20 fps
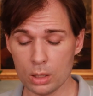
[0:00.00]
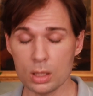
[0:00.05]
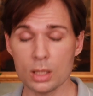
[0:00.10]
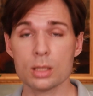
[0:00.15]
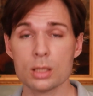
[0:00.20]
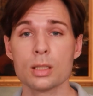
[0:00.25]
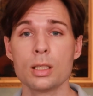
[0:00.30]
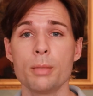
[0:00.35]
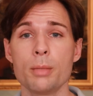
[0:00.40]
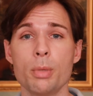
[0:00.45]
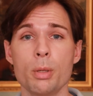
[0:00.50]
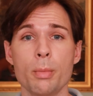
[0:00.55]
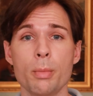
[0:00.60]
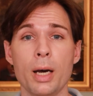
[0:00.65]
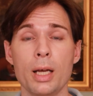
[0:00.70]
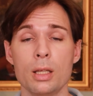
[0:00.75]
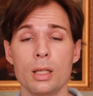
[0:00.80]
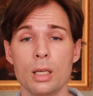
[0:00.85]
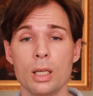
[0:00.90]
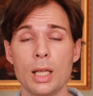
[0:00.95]
just keep in
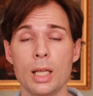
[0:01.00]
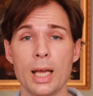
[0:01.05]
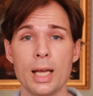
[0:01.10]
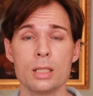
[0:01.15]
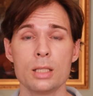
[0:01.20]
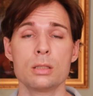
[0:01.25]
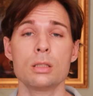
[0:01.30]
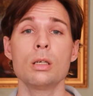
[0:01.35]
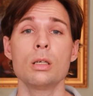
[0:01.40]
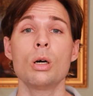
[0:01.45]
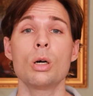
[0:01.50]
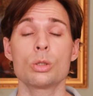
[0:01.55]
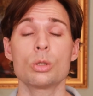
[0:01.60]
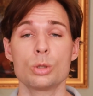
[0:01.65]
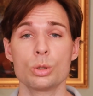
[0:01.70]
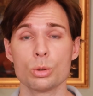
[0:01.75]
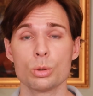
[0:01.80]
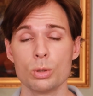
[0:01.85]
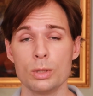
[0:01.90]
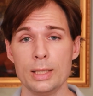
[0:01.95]
mind that it has
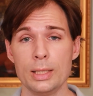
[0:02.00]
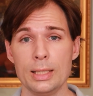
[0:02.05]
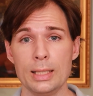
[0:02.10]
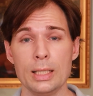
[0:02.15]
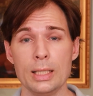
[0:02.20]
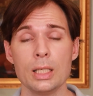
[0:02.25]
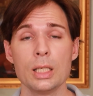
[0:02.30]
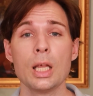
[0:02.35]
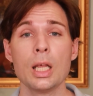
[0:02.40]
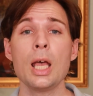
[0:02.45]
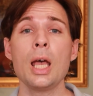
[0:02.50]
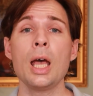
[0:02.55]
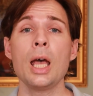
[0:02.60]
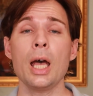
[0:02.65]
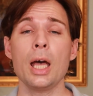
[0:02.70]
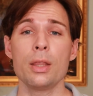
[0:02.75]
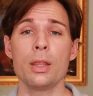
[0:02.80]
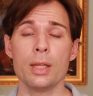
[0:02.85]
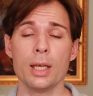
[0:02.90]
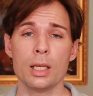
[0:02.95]
octreotide in it,
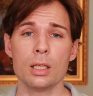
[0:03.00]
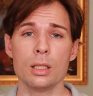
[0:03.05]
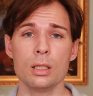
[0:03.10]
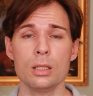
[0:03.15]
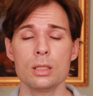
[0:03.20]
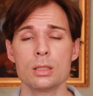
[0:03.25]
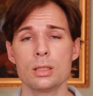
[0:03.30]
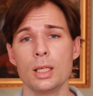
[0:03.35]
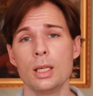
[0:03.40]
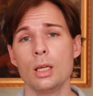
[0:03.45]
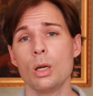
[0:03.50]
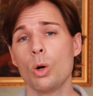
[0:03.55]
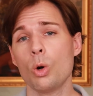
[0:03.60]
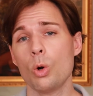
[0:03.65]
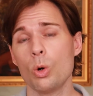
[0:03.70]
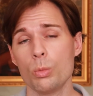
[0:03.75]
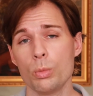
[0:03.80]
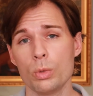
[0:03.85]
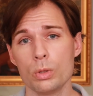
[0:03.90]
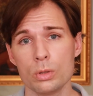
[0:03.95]
and that is a
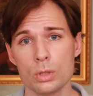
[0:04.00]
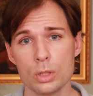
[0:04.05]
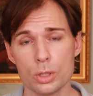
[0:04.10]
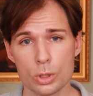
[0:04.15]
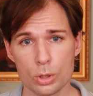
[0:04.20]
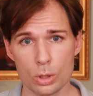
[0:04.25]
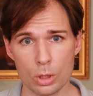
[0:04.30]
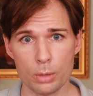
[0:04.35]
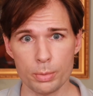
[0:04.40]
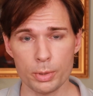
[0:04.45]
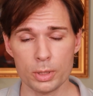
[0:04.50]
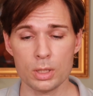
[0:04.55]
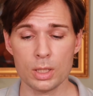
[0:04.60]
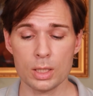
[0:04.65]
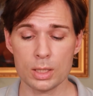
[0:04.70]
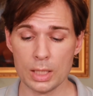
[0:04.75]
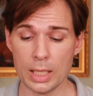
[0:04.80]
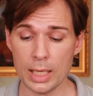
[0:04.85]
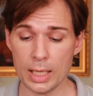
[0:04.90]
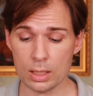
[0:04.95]
hormone disturber,
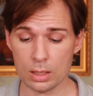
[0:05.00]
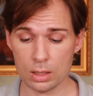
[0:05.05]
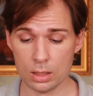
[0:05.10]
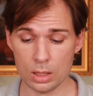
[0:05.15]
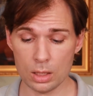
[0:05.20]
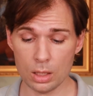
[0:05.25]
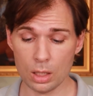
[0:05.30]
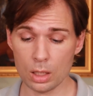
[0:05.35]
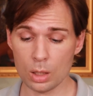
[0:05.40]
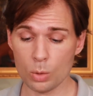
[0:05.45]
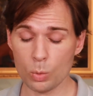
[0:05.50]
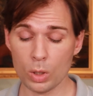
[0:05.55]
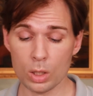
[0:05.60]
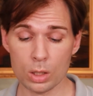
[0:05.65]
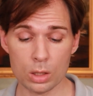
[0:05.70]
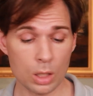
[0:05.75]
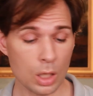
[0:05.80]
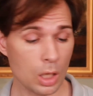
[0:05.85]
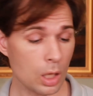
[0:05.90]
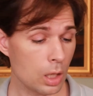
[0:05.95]
just as the other
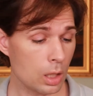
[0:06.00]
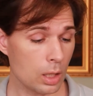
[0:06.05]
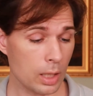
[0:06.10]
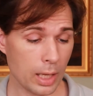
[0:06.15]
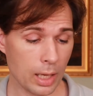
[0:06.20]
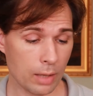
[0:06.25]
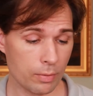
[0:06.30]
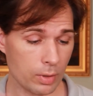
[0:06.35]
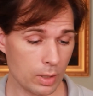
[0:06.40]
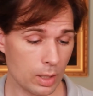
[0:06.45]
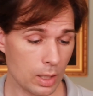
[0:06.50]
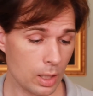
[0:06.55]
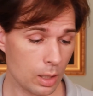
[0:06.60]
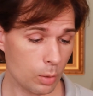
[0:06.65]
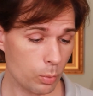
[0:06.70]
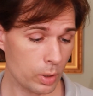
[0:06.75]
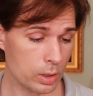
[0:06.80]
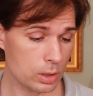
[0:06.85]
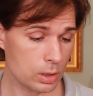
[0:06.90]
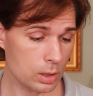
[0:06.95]
one they have in here,
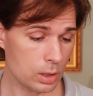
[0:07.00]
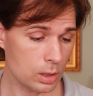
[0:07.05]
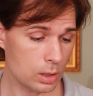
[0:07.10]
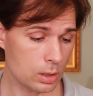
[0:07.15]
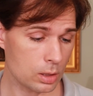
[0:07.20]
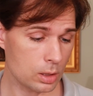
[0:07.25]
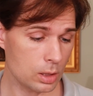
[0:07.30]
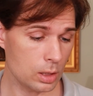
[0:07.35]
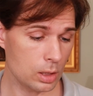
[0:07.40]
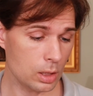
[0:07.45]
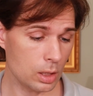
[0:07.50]
which is the